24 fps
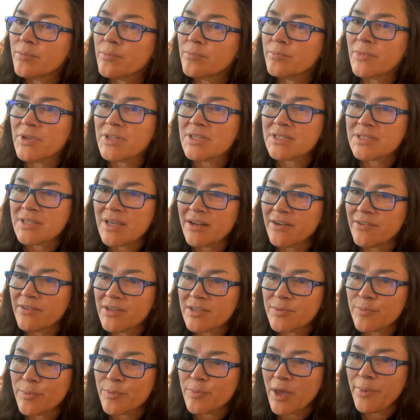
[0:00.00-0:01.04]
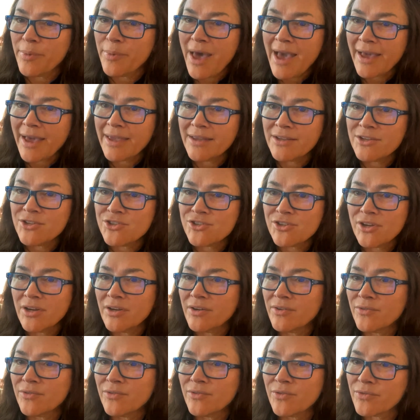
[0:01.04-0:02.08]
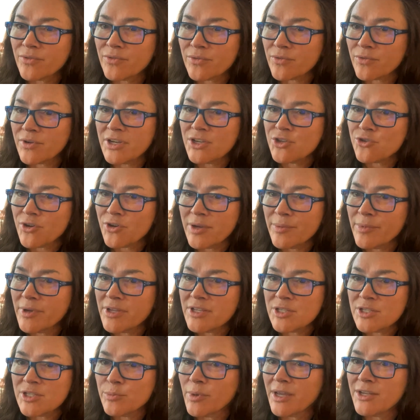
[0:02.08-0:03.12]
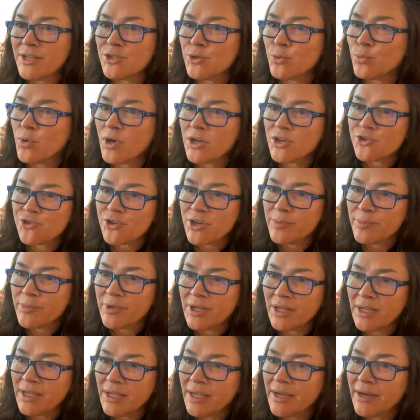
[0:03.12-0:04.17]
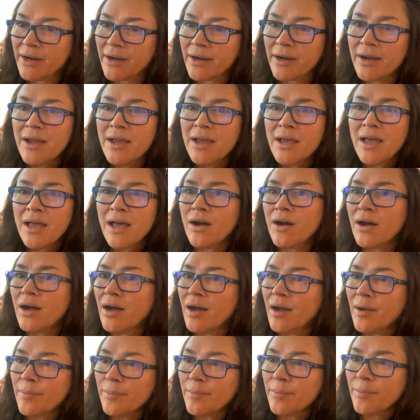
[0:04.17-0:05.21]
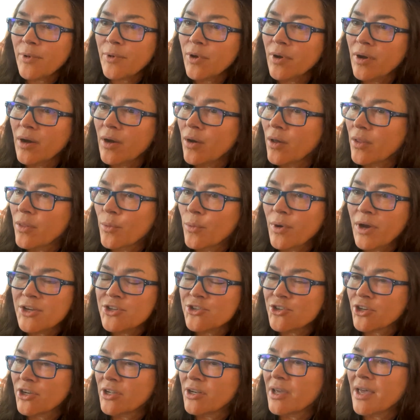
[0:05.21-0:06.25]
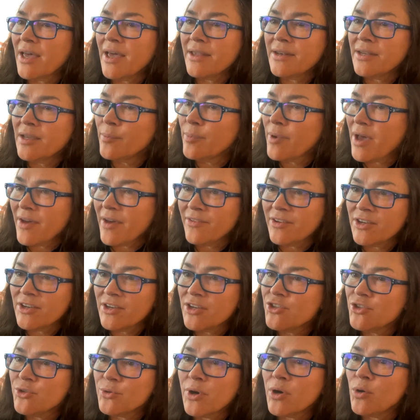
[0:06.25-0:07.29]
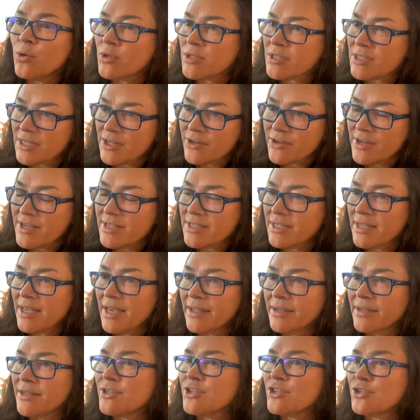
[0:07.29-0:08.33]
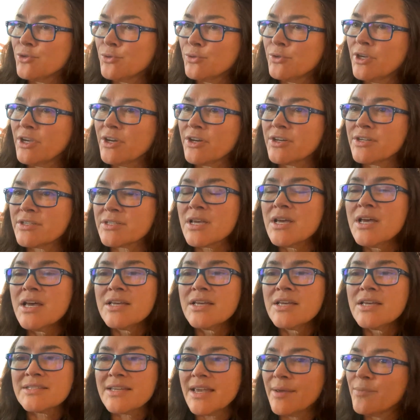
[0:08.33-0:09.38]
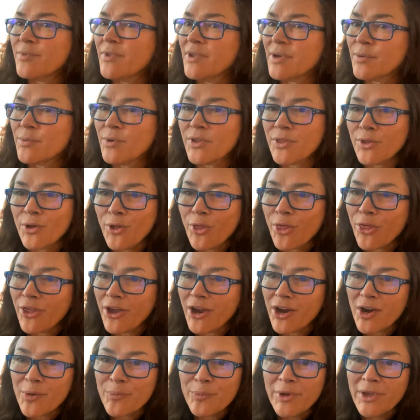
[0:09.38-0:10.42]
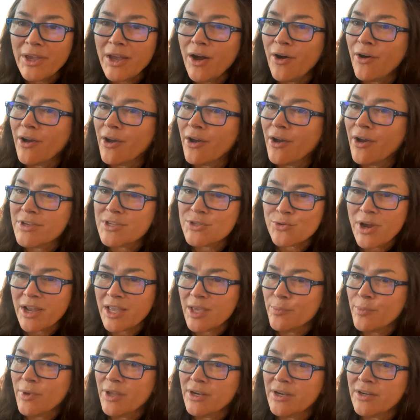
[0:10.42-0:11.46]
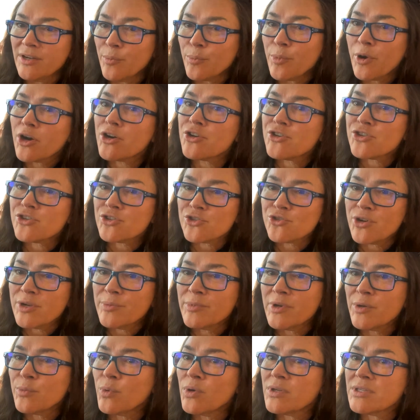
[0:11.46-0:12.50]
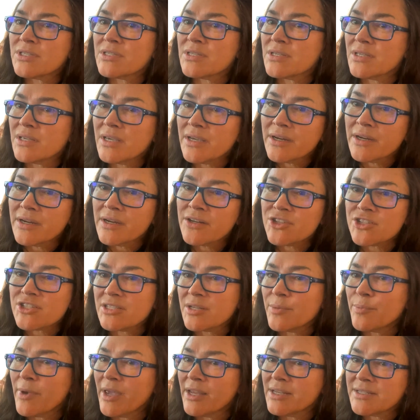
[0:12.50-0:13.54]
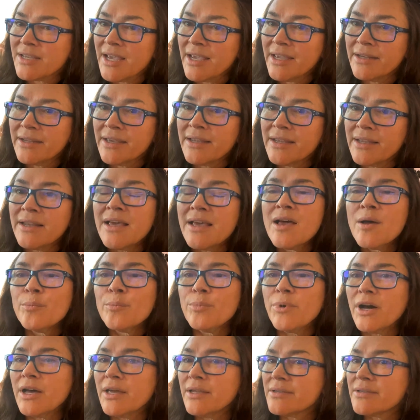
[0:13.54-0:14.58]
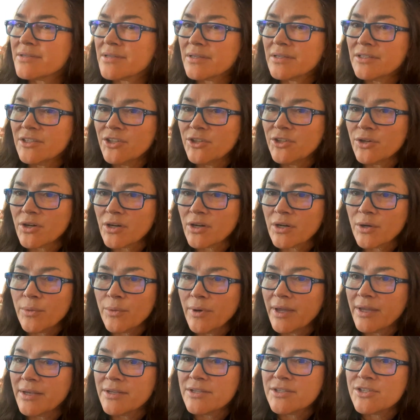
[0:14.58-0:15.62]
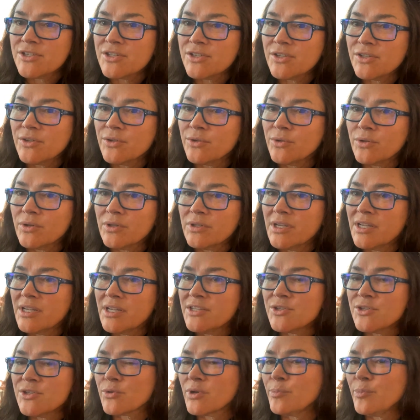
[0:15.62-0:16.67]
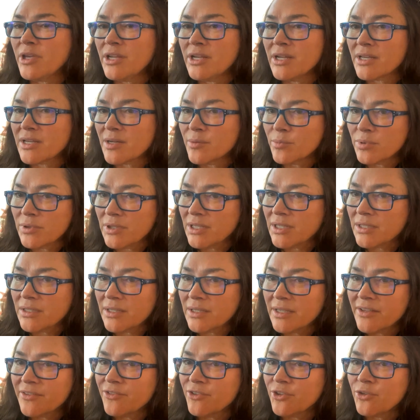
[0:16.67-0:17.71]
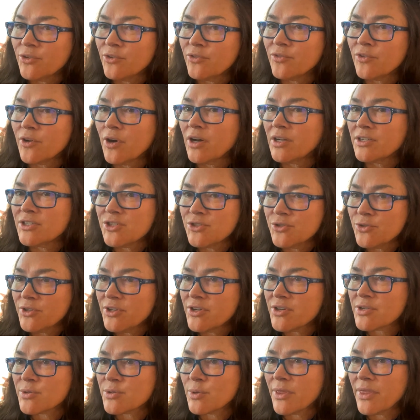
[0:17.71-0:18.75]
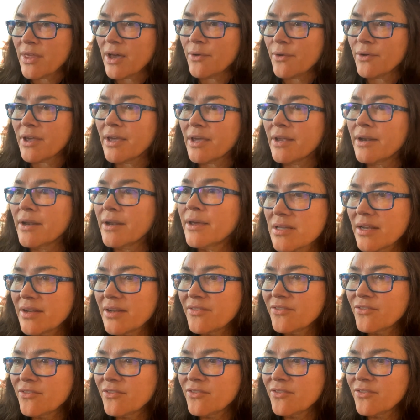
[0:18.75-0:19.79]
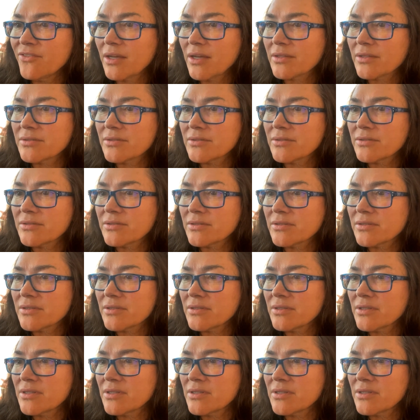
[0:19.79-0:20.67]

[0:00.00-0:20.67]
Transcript: Instead of a package of 3 treatments, you might do 1 treatment a year. Otherwise, you're going to end up having to do a whole series again in 2 years. Same thing with old therapy. I always recommended a partial treatment once a year just to maintain it, but you're going to need to repeat it completely if you've gone 2 years without it. Side effects.